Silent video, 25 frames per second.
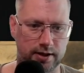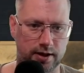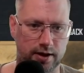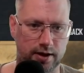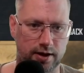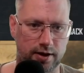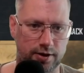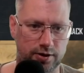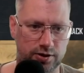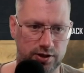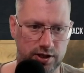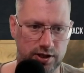
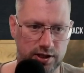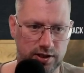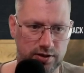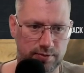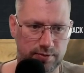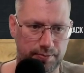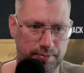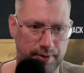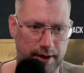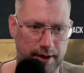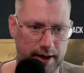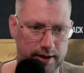season
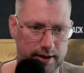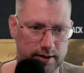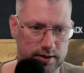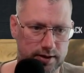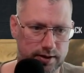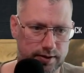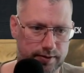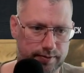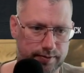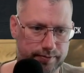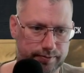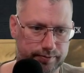pass,
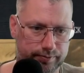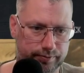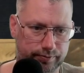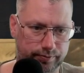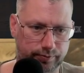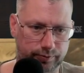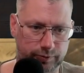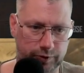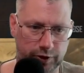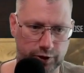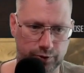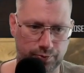
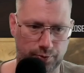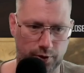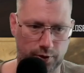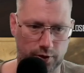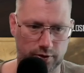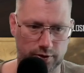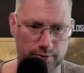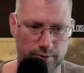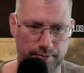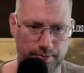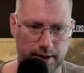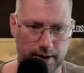the smuggler's
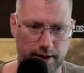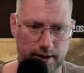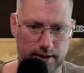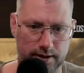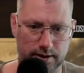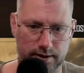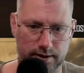pass.